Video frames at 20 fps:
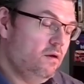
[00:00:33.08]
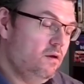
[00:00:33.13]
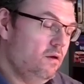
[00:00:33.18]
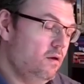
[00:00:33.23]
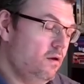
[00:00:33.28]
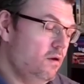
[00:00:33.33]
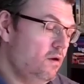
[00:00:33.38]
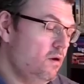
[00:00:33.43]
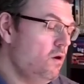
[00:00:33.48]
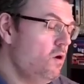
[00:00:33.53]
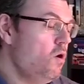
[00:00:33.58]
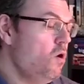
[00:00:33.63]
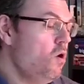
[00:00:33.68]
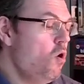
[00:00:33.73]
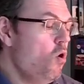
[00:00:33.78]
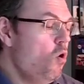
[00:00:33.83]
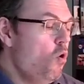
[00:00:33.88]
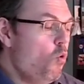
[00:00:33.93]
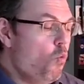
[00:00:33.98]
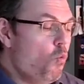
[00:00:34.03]
Yeah?
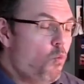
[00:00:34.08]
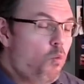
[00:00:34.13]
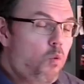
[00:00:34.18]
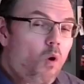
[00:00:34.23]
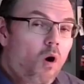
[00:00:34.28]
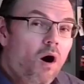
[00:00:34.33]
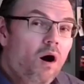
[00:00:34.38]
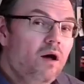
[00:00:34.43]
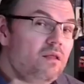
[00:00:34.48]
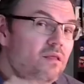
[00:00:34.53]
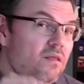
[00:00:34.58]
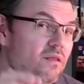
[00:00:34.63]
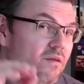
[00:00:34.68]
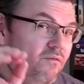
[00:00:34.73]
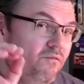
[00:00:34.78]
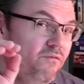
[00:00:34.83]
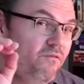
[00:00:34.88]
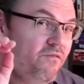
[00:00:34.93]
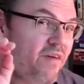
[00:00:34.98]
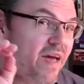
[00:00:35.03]
One
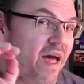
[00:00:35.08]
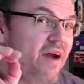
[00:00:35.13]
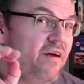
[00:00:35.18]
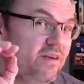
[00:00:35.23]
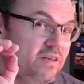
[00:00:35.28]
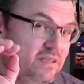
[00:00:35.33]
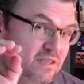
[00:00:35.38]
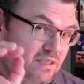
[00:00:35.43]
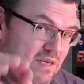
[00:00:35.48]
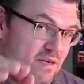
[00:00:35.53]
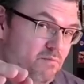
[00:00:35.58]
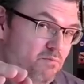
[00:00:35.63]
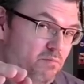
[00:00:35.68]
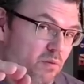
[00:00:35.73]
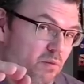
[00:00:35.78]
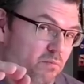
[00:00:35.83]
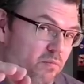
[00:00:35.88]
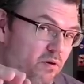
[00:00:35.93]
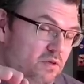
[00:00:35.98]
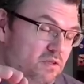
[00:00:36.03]
very simple
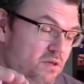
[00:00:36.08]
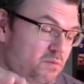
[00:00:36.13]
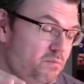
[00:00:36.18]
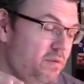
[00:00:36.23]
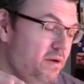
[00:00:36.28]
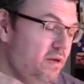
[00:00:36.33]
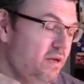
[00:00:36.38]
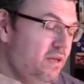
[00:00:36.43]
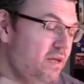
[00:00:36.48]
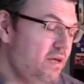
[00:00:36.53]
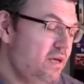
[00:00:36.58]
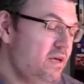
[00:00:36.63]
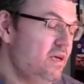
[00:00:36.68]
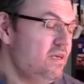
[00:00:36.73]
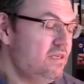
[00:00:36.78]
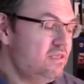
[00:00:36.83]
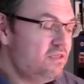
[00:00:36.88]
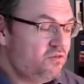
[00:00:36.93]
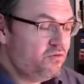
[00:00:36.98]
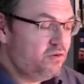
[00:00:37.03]
possibility
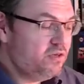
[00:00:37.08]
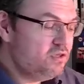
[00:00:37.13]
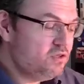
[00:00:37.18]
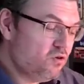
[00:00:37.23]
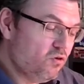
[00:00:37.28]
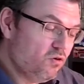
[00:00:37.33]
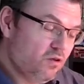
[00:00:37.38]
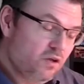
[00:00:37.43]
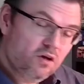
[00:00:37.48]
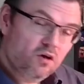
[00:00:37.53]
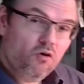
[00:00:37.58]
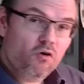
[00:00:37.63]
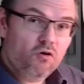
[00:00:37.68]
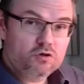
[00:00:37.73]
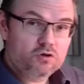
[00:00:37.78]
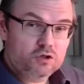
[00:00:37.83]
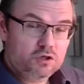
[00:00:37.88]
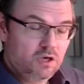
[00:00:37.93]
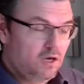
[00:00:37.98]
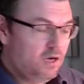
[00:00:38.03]
is to install a
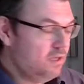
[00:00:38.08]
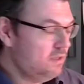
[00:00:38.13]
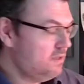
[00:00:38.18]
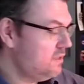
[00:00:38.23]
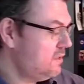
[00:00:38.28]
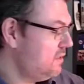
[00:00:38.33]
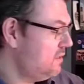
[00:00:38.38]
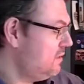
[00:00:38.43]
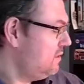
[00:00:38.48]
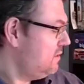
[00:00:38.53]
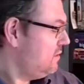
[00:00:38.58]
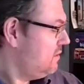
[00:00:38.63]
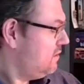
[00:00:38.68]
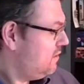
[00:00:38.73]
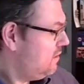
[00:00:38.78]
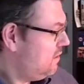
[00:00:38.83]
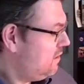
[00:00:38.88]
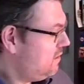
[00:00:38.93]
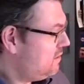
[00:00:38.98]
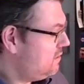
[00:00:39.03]
gauge glass.
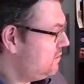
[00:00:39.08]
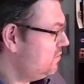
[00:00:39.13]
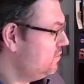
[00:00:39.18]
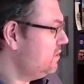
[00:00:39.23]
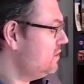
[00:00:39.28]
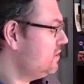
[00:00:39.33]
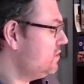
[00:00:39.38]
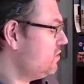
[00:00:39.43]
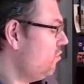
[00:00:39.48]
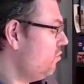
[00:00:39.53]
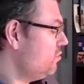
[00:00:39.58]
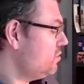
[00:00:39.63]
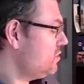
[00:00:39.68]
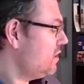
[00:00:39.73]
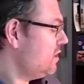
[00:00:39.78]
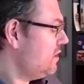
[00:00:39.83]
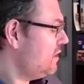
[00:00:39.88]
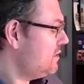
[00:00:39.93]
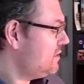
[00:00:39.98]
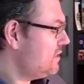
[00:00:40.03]
Yeah? So this gauge
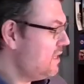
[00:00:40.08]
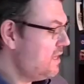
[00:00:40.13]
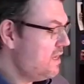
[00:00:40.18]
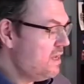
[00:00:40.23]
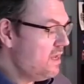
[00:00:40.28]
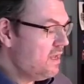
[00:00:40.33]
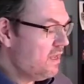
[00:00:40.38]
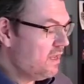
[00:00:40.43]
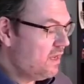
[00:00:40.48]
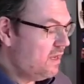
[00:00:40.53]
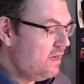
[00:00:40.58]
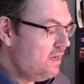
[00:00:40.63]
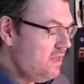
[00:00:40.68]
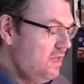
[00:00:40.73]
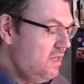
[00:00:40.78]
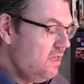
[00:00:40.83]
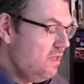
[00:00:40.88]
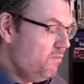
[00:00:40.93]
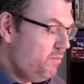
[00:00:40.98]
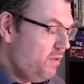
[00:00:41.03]
glass can
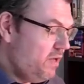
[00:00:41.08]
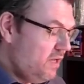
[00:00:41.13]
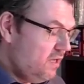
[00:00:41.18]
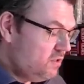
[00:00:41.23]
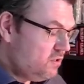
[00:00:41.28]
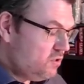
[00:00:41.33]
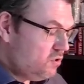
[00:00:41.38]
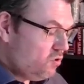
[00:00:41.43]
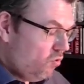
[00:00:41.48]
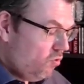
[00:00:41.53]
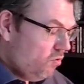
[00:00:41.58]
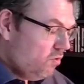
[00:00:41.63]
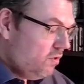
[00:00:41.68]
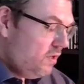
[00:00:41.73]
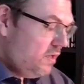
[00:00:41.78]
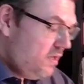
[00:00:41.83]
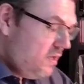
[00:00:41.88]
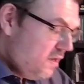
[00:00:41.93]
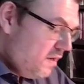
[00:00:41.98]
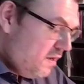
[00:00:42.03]
either be installed
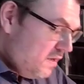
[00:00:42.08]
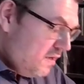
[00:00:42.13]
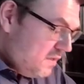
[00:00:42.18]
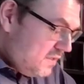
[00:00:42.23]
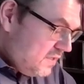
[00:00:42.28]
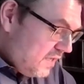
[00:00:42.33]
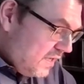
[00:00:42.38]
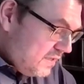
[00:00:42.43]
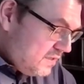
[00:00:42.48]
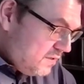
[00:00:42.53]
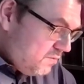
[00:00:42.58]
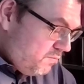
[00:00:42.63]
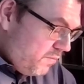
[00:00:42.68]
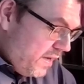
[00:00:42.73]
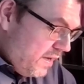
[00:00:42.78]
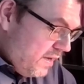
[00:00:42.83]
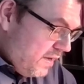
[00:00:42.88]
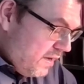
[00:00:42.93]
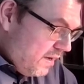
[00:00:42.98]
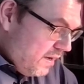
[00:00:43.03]
here, just
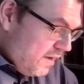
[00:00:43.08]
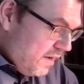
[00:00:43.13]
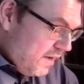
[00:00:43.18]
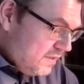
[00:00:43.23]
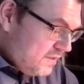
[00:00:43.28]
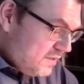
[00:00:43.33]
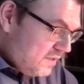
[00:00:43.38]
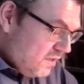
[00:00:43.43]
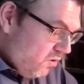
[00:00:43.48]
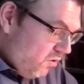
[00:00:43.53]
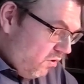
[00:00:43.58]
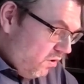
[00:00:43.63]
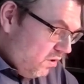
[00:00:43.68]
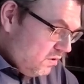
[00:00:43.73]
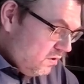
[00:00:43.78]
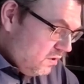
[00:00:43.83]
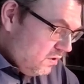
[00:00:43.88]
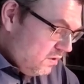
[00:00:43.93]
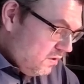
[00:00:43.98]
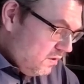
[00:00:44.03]
make a
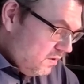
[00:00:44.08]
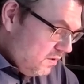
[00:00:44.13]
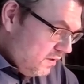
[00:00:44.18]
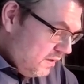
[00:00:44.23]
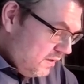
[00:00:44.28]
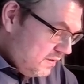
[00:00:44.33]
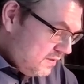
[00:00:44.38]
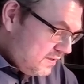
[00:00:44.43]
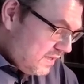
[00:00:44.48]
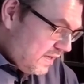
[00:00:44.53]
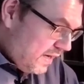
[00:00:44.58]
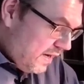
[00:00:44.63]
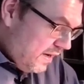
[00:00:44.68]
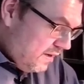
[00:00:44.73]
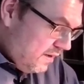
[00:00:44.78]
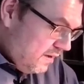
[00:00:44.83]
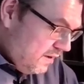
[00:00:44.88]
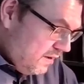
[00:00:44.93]
slot inside